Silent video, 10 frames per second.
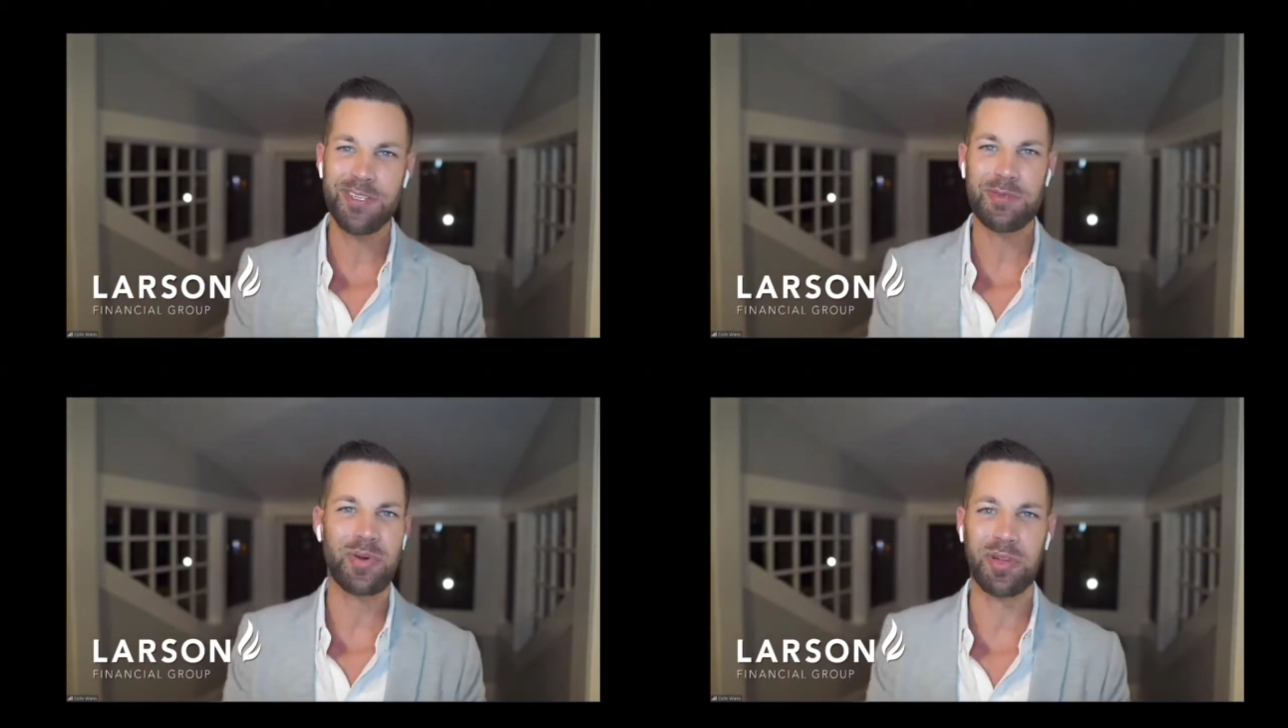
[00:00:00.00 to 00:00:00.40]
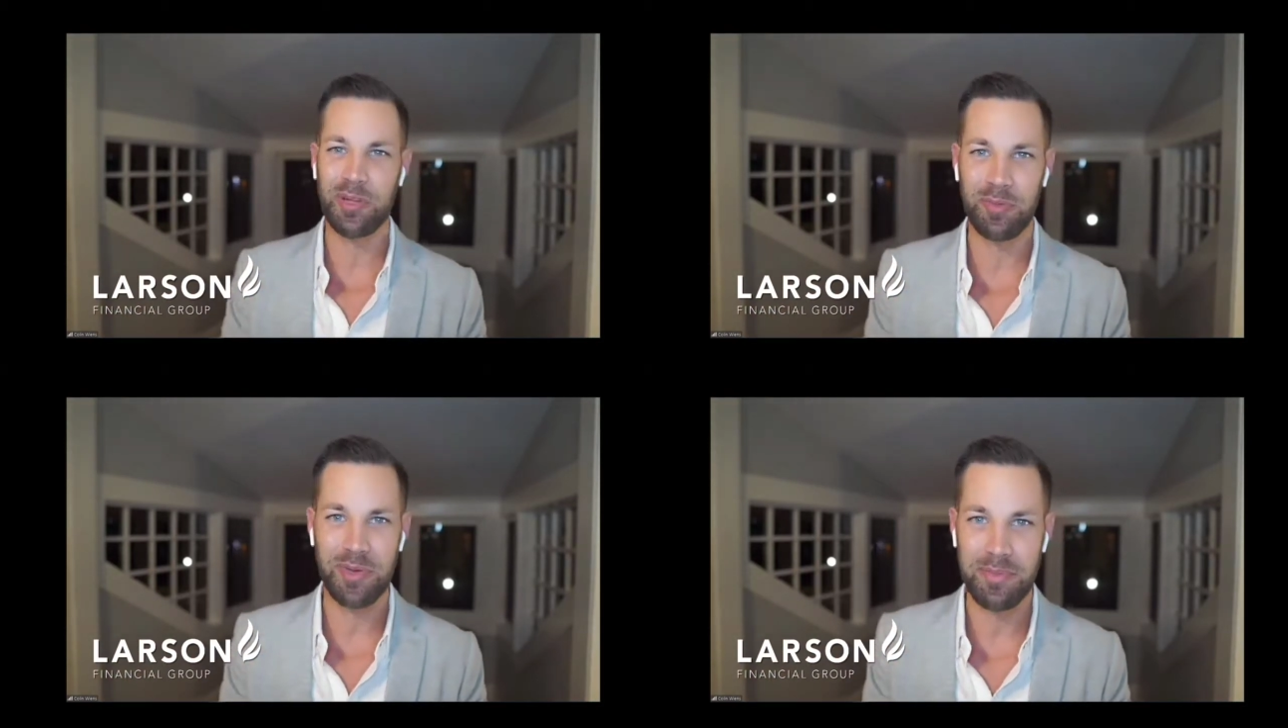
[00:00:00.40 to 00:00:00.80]
Let's just put a
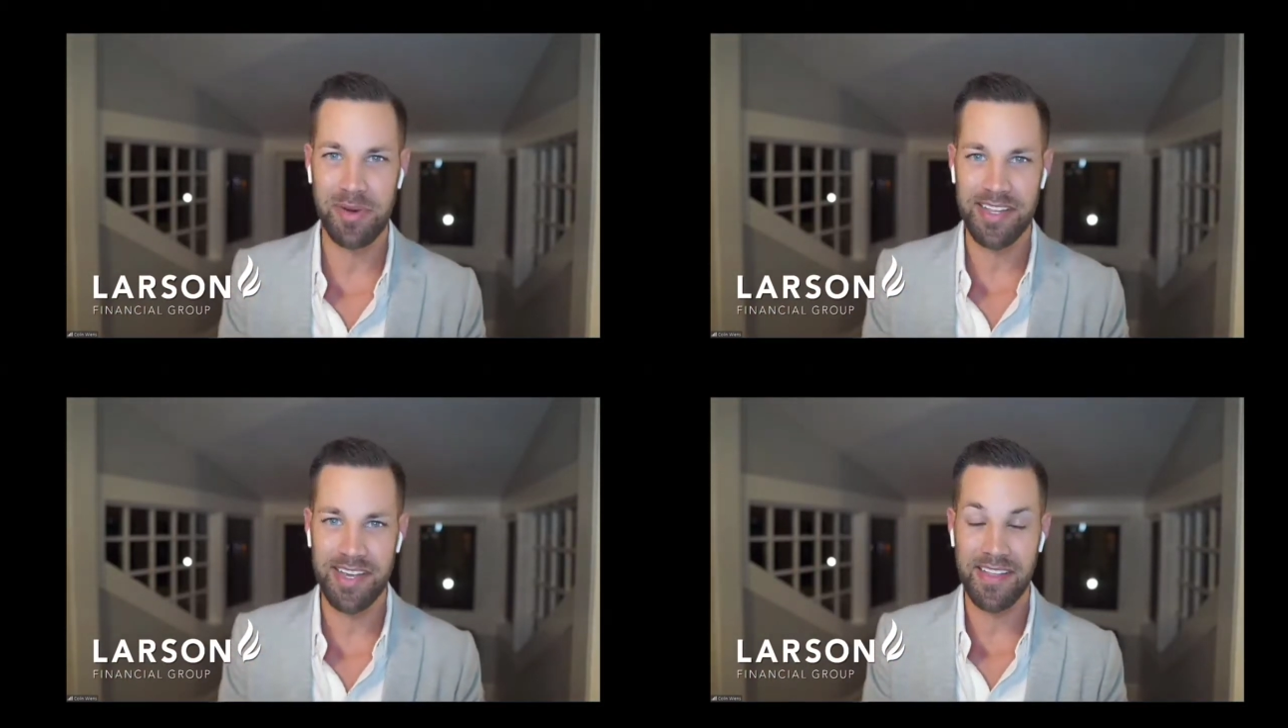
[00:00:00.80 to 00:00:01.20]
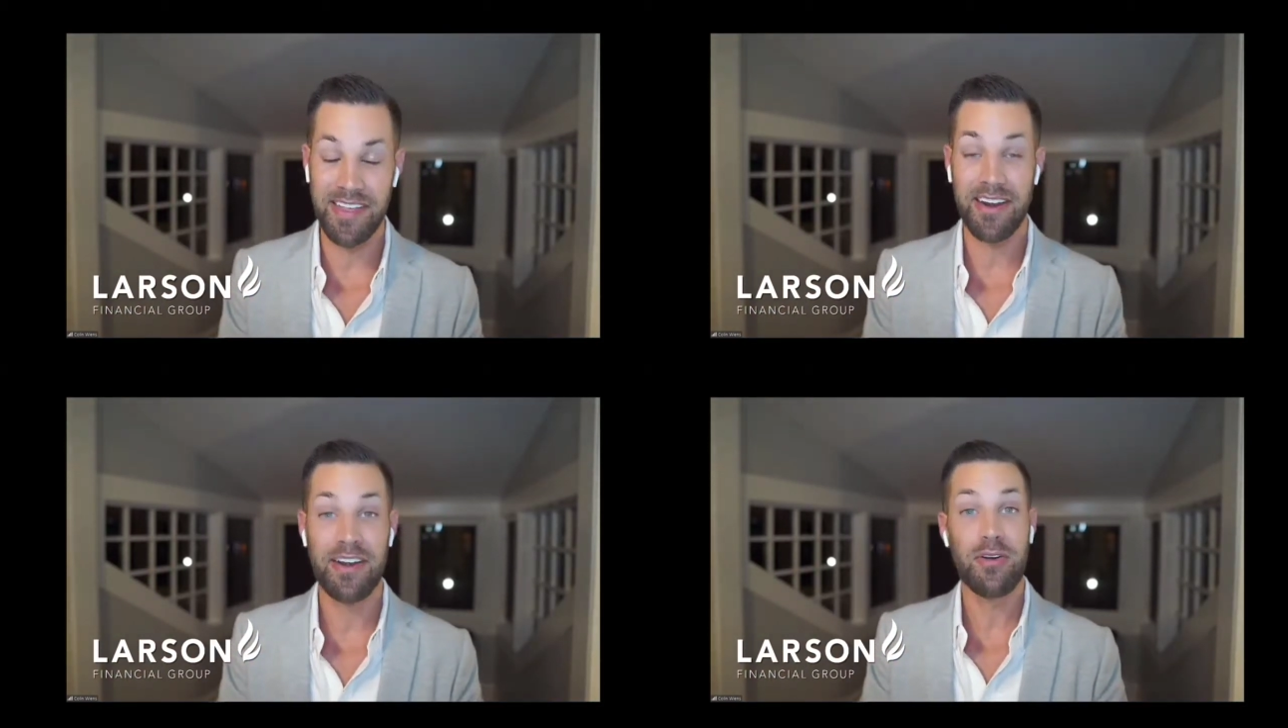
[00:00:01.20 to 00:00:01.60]
little bit of money on
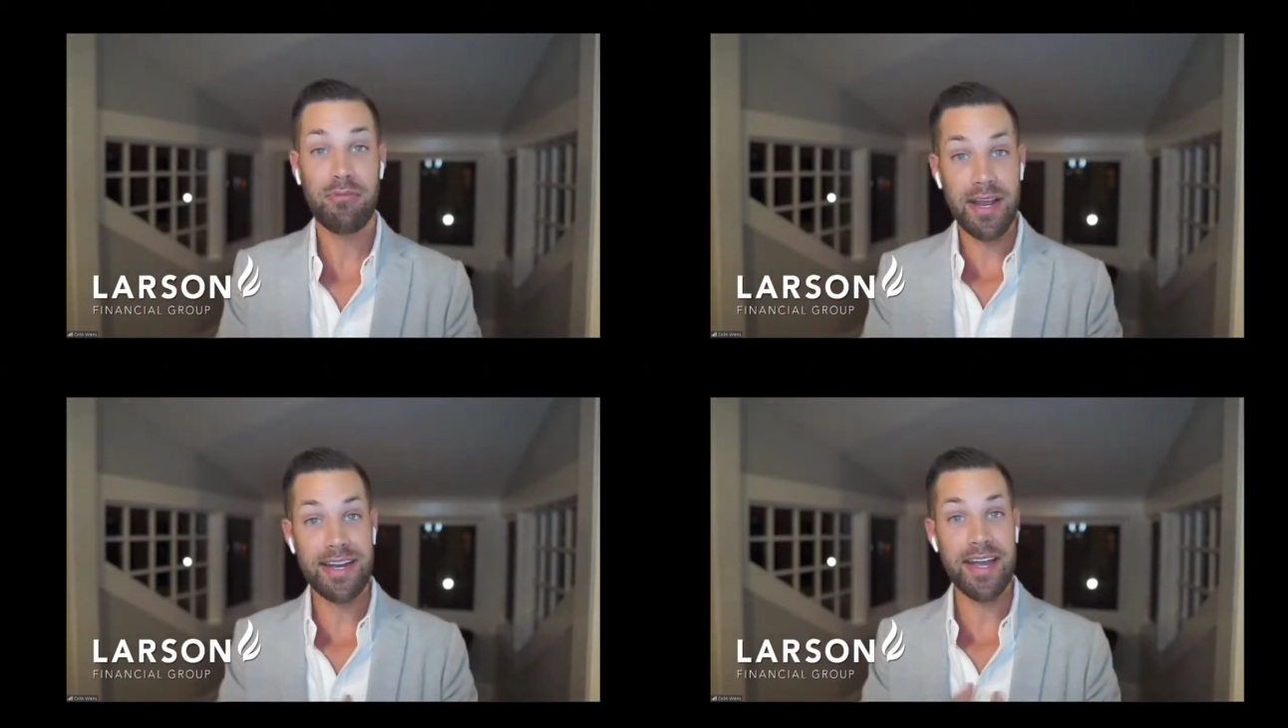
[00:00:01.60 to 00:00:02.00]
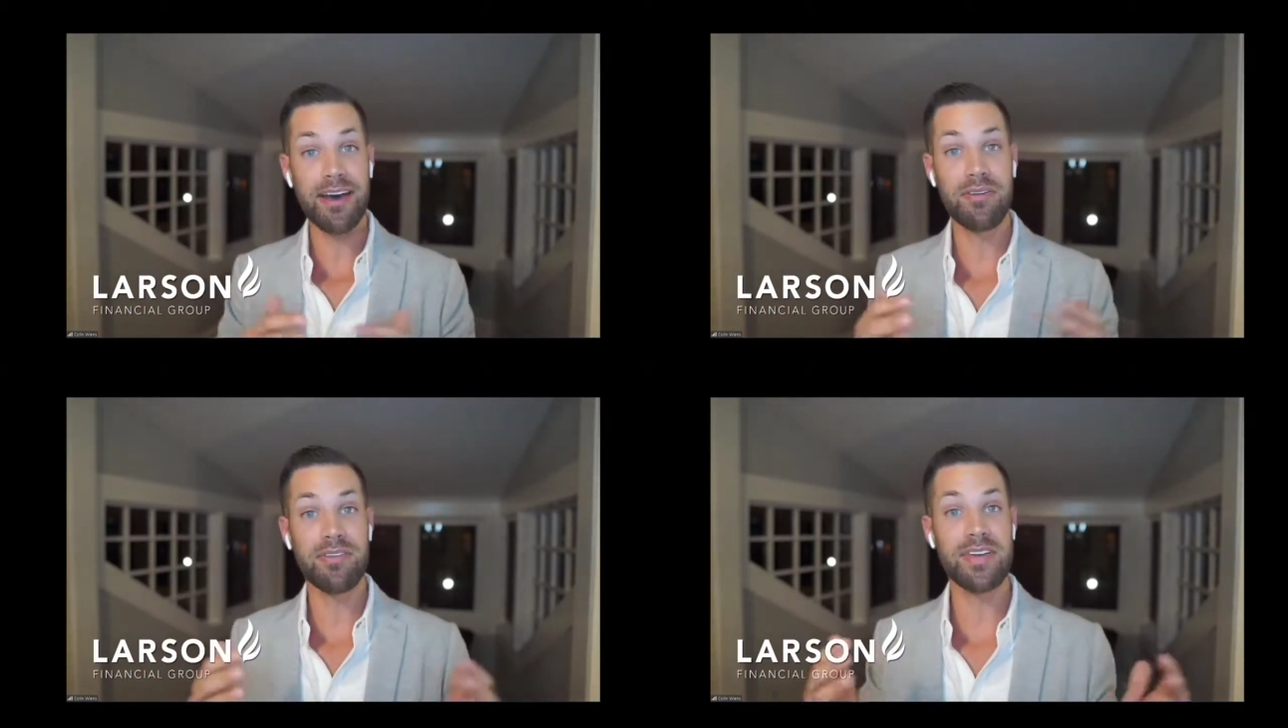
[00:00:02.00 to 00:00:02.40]
there. Right
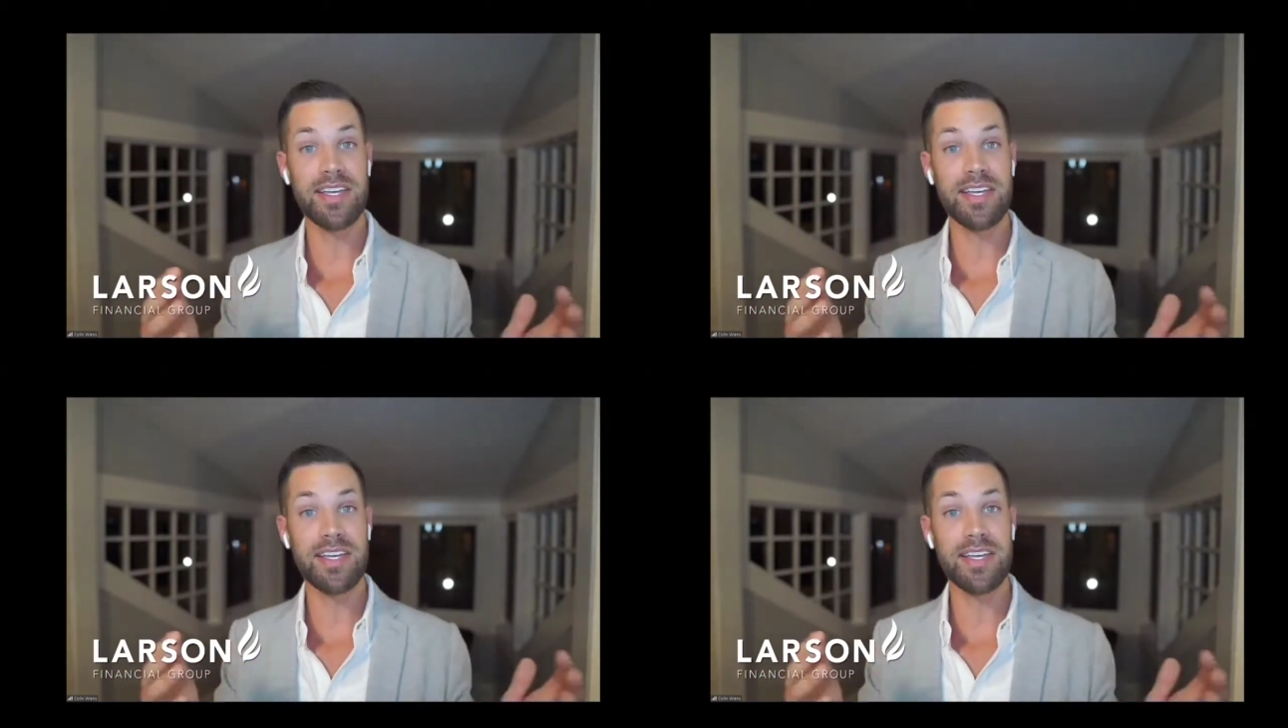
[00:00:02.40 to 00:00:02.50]
now,